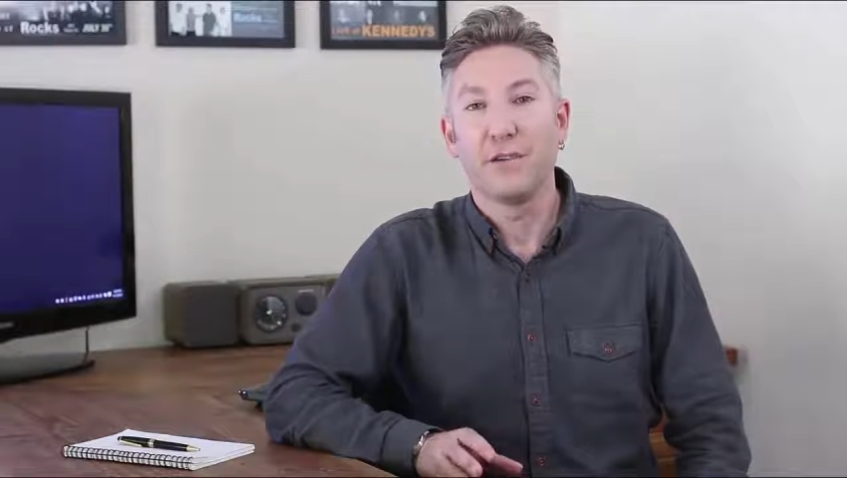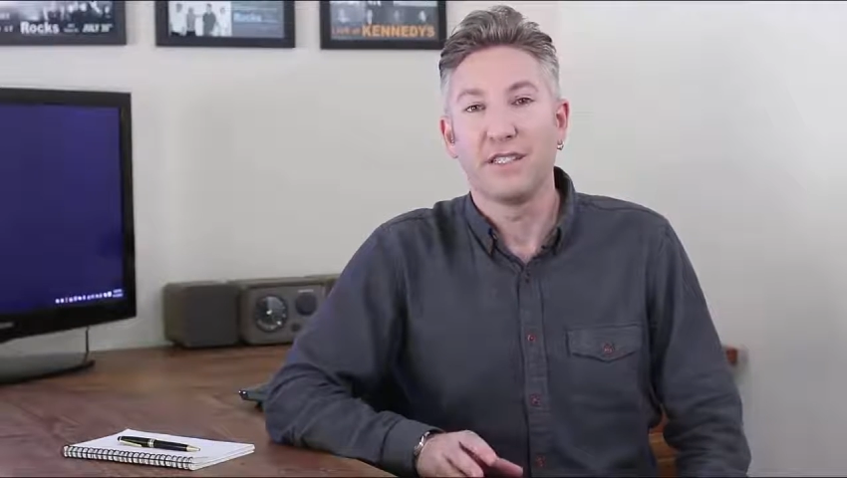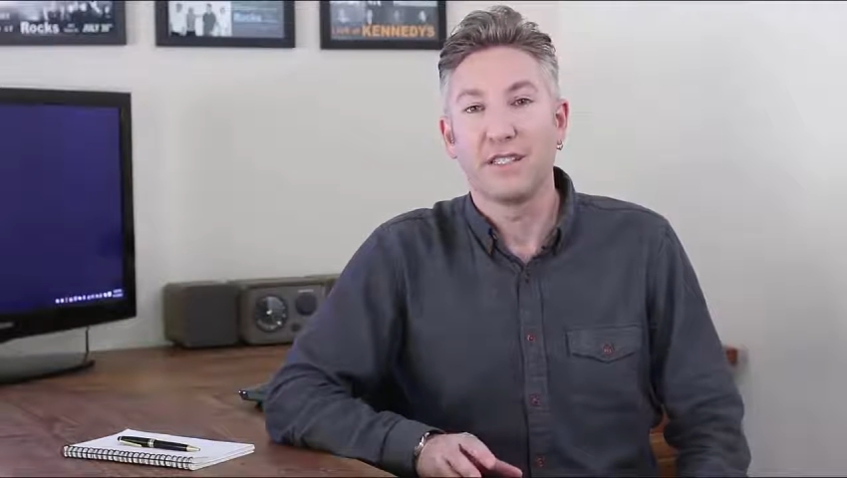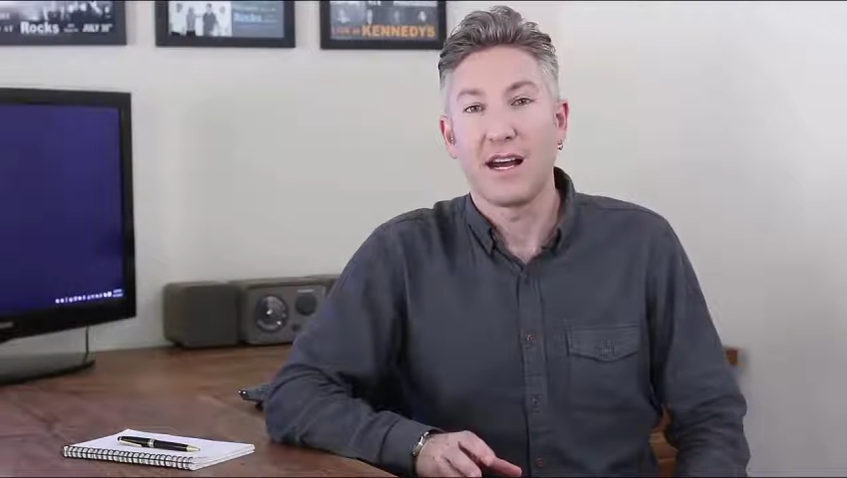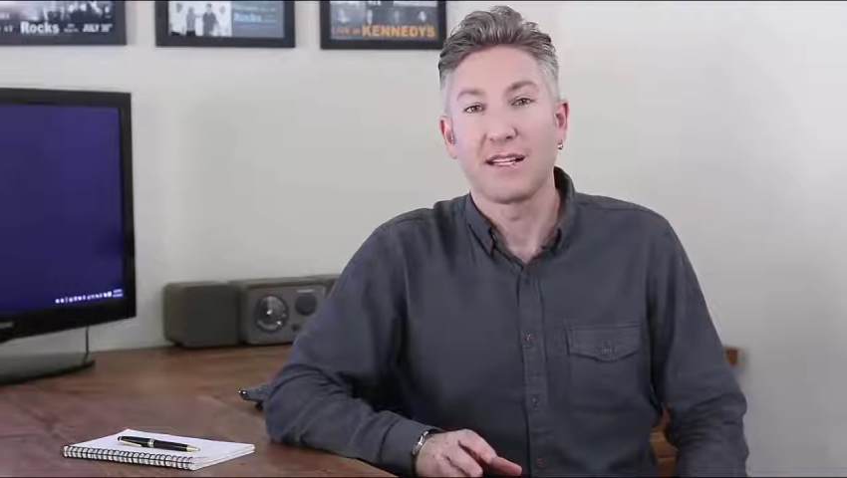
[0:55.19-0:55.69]

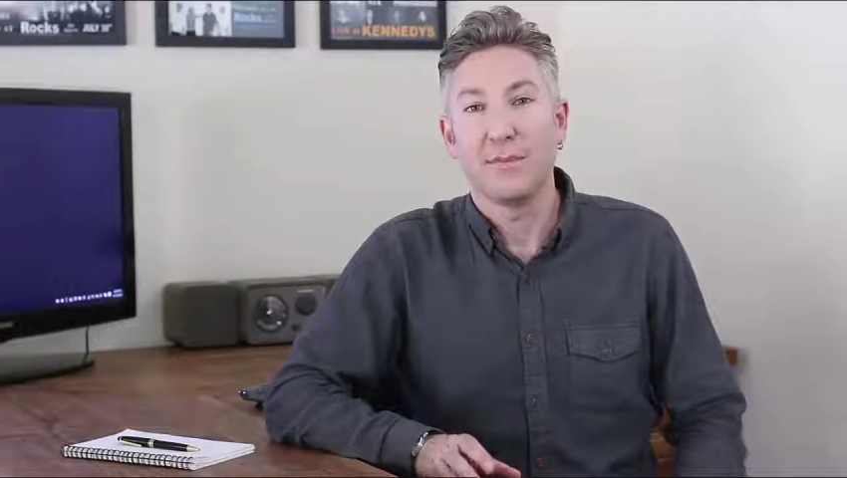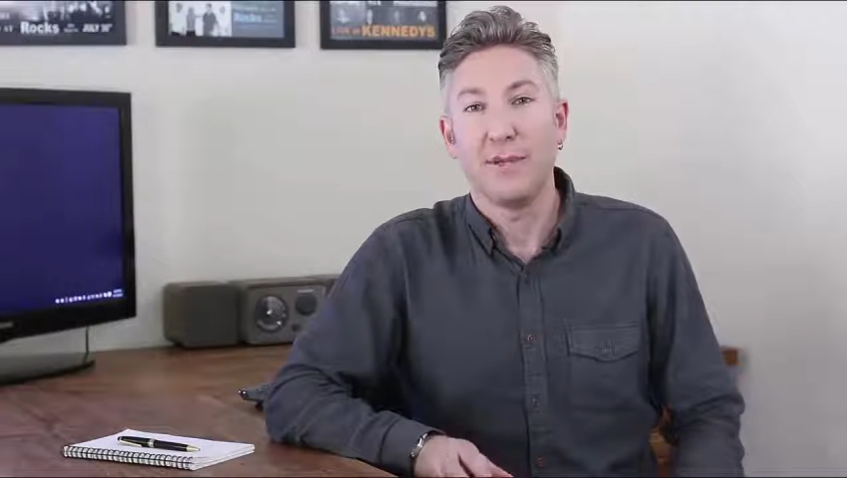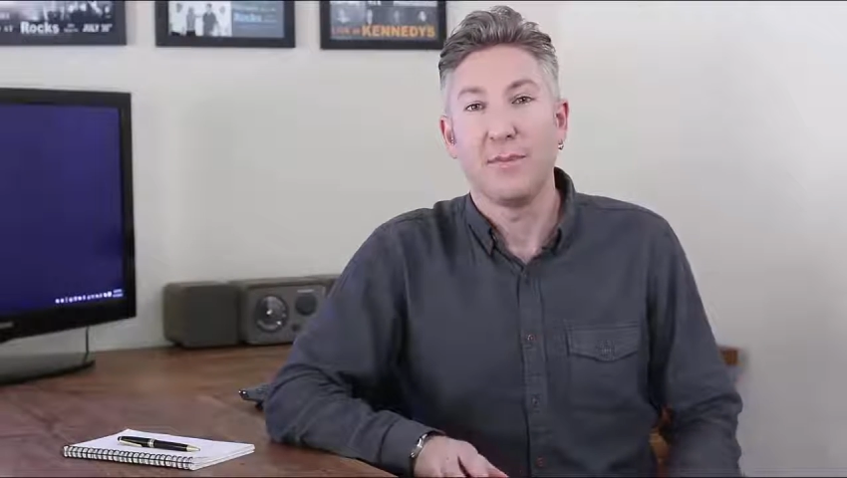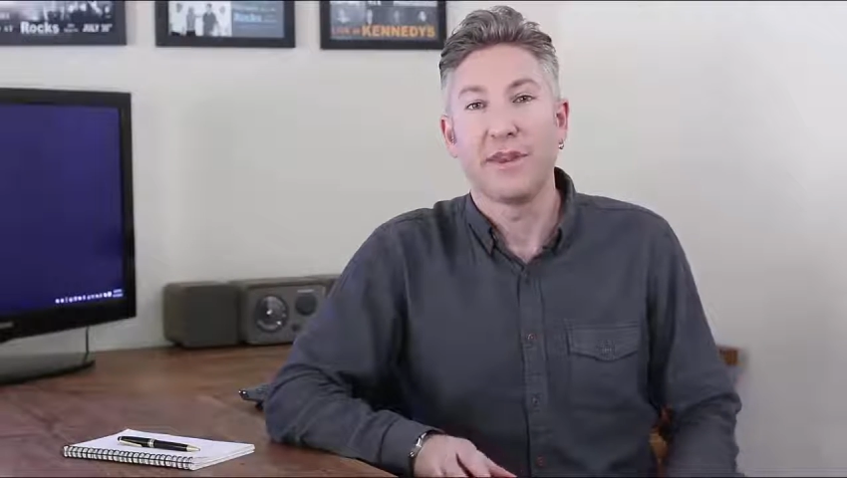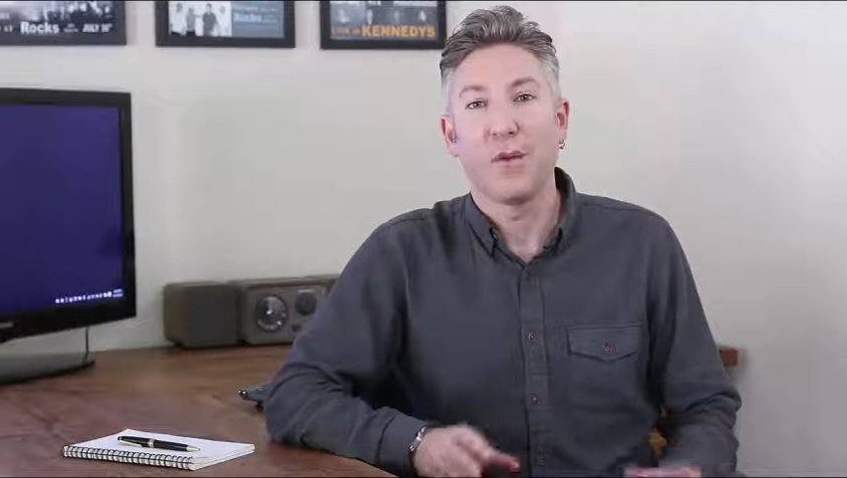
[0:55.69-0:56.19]
to talk to
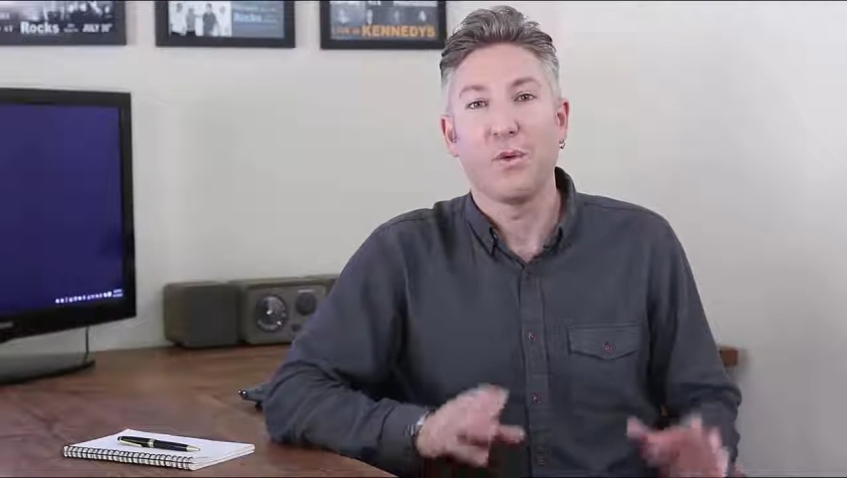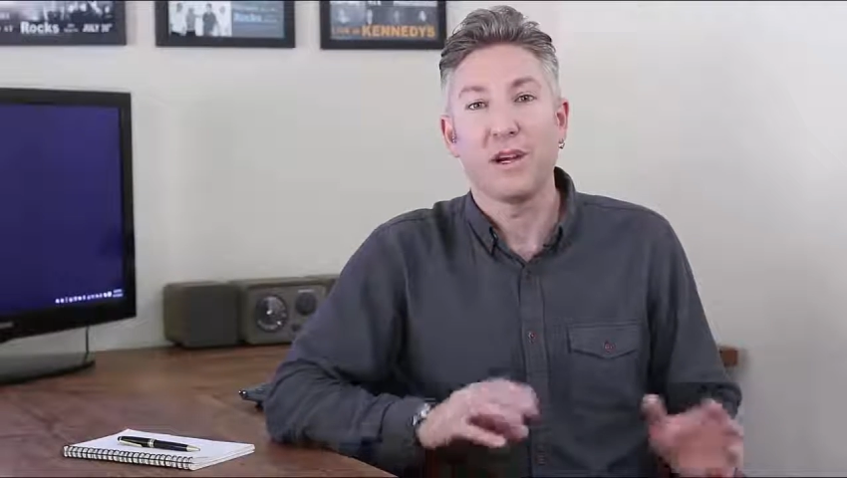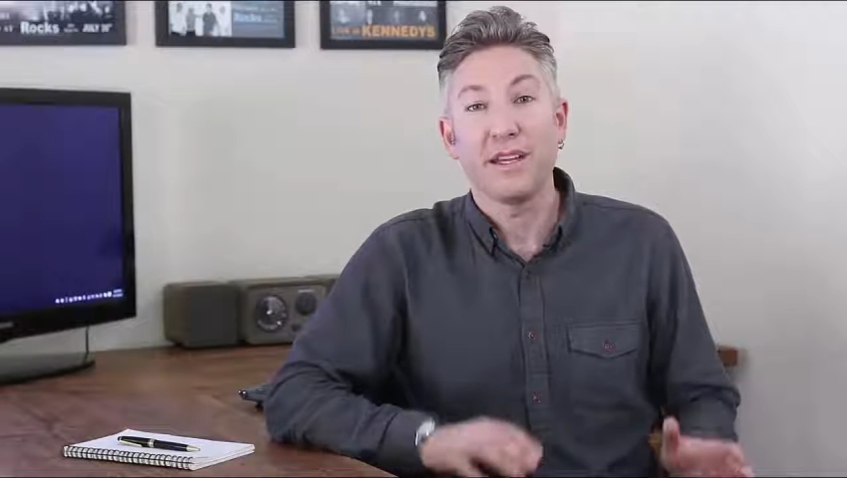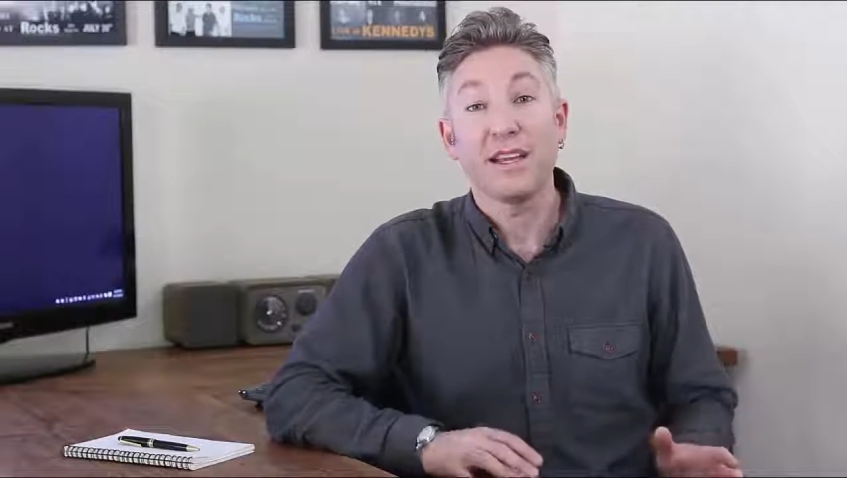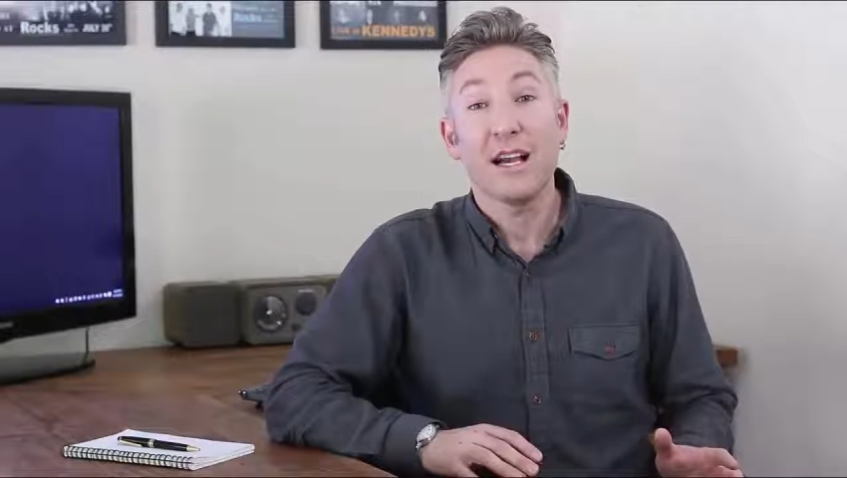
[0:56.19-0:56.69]
people that
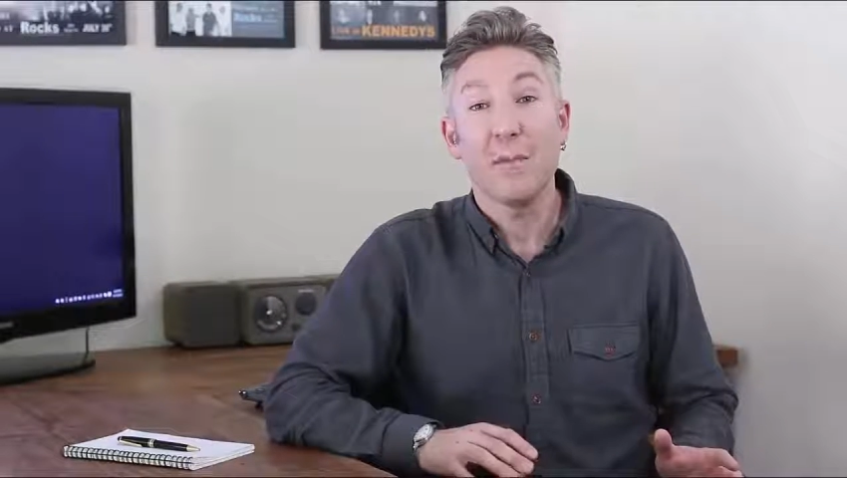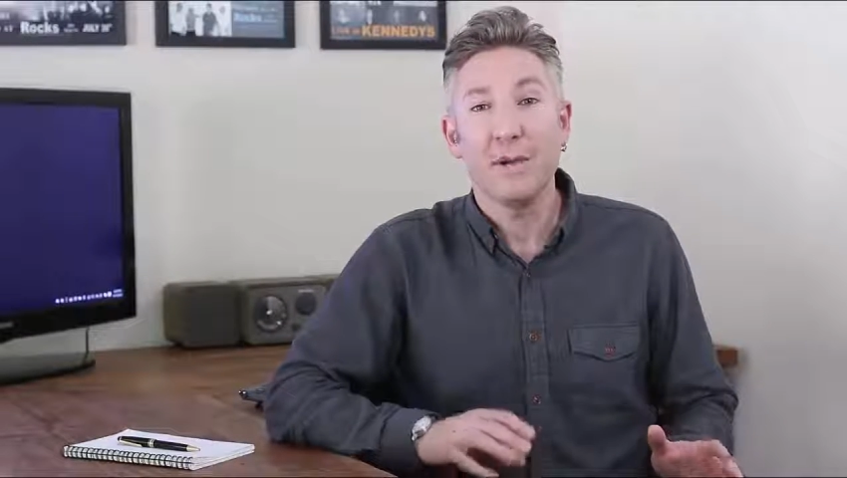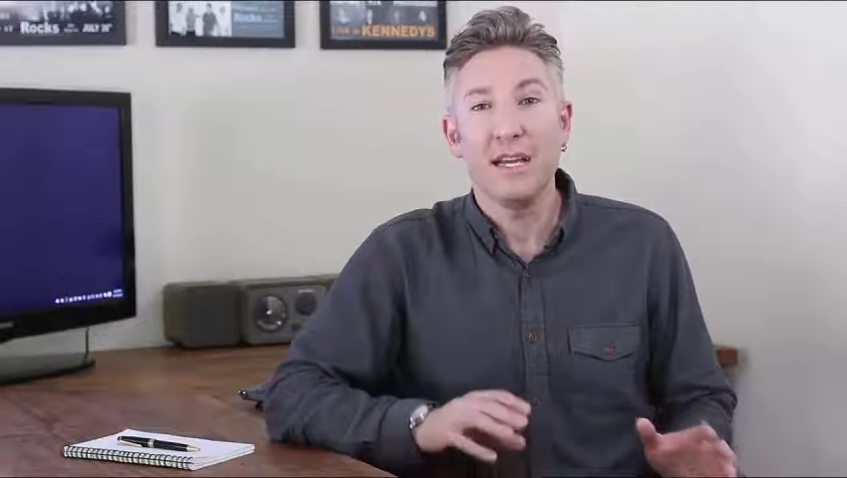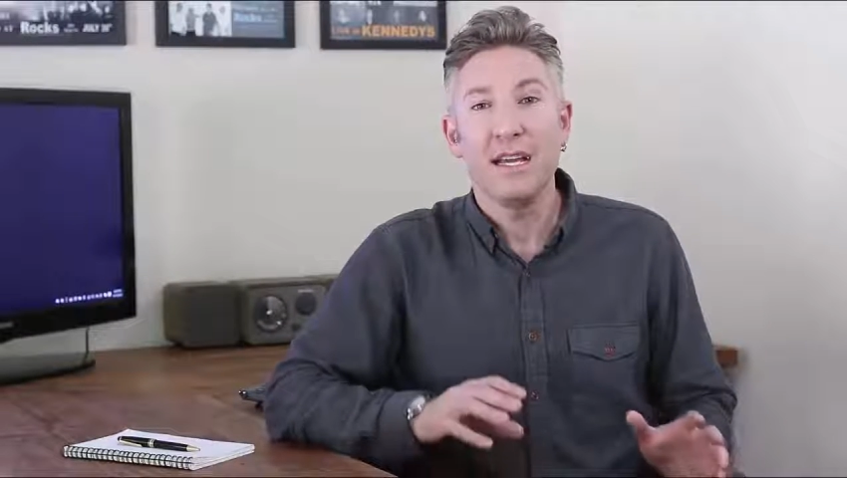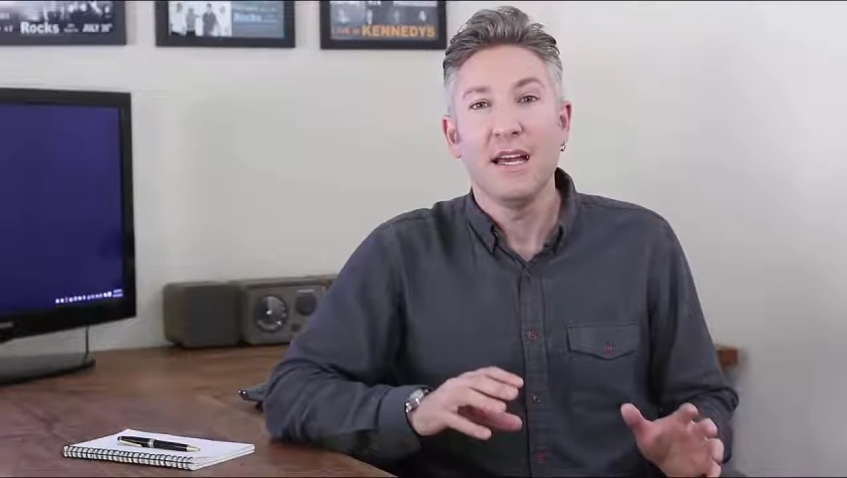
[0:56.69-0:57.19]
work at the
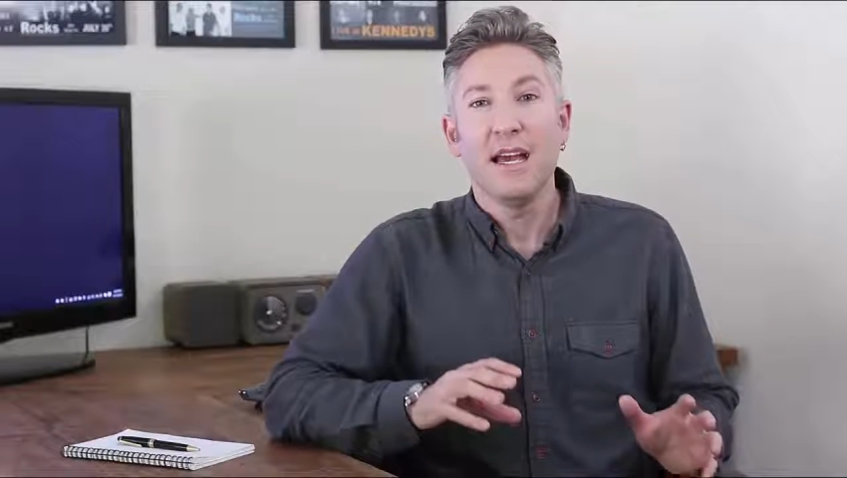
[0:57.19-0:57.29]
company